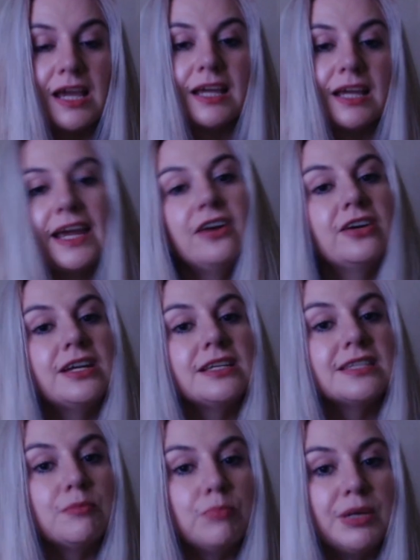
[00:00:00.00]
carries
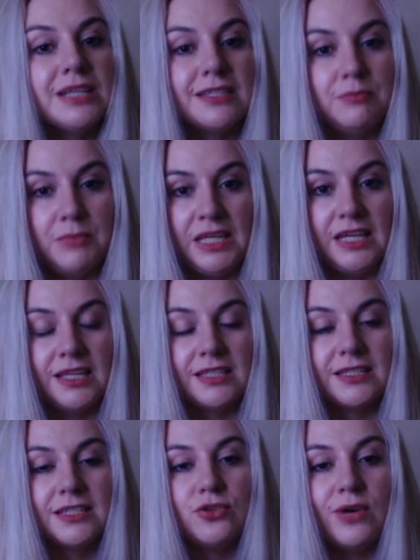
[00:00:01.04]
implicit meanings
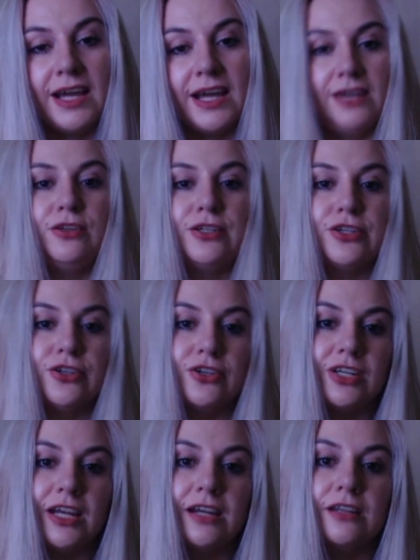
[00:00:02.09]
into our adulthood.
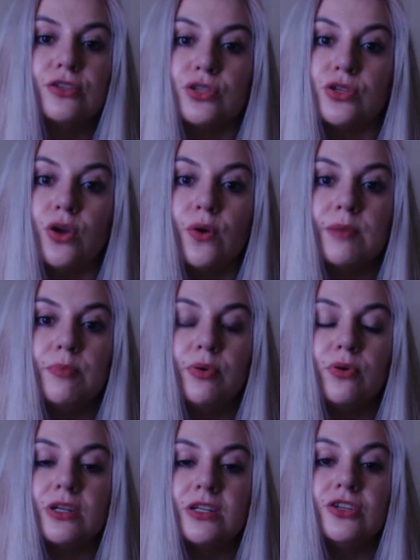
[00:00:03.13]
And it's so
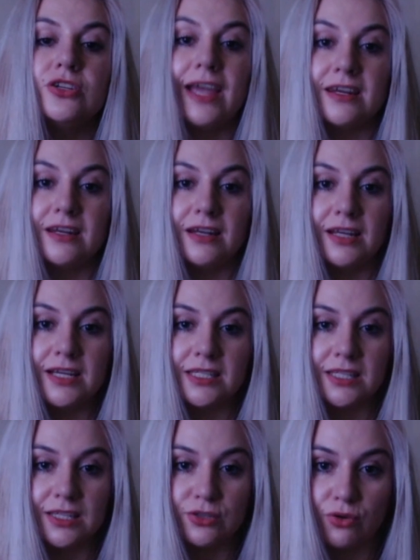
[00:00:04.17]
important to analyze
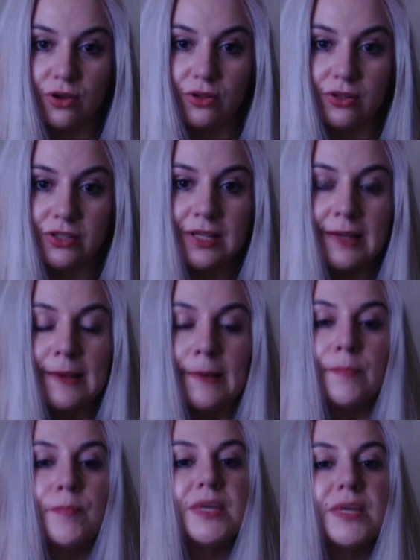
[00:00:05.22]
these roles
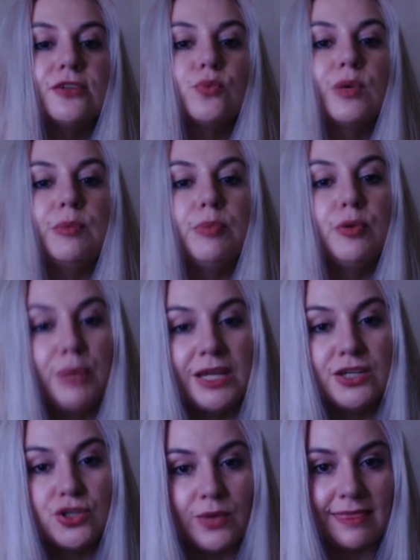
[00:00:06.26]
because we
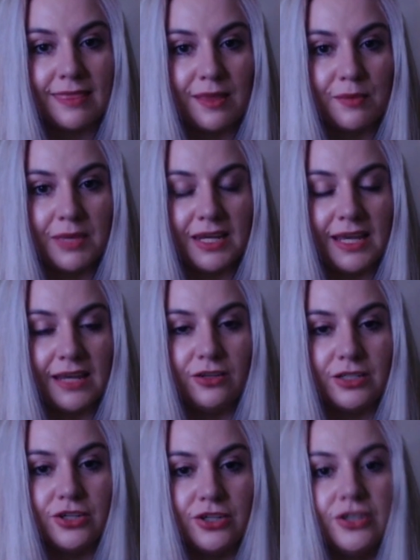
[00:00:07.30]
perpetuate them in
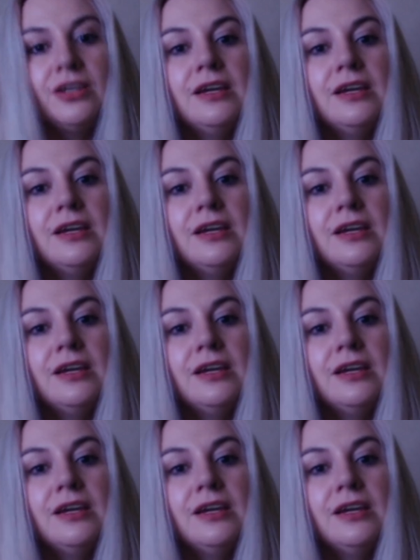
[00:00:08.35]
adulthood.